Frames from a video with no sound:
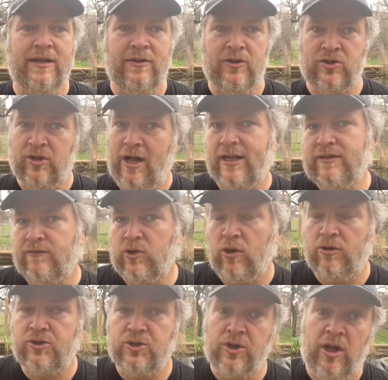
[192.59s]
And there's lots of
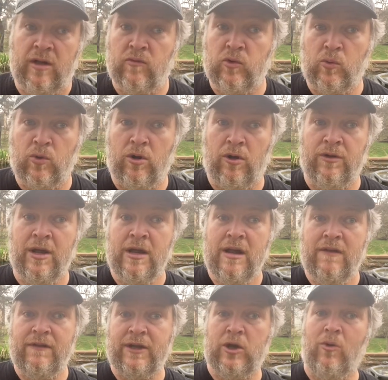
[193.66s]
cultures all over the world
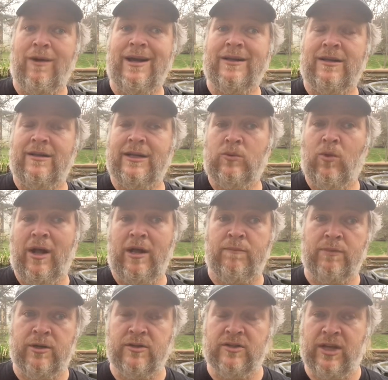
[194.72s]
that go out and collect wild
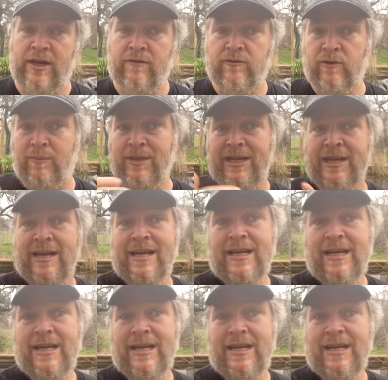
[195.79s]
birds' eggs, from the